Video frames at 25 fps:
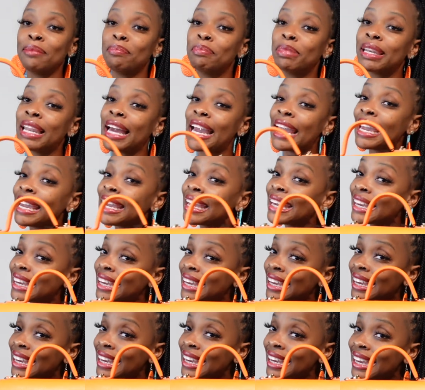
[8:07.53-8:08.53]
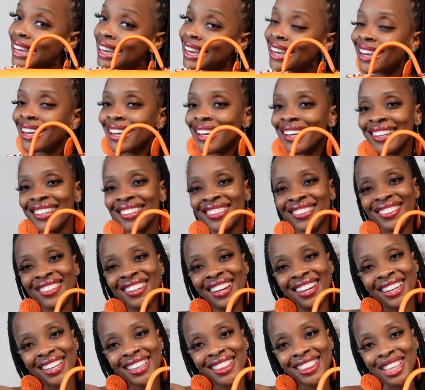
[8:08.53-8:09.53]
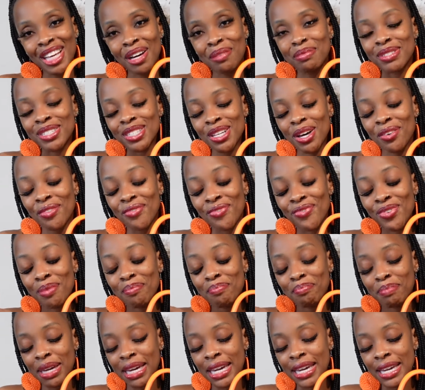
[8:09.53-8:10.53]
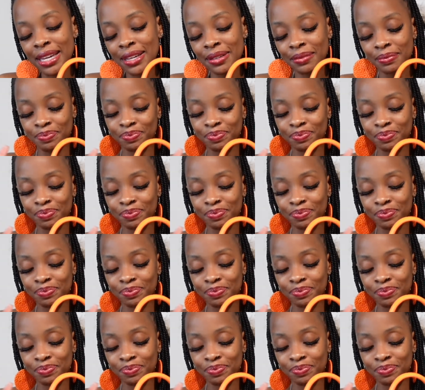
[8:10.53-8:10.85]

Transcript: Blake, you get a thumbs up from me.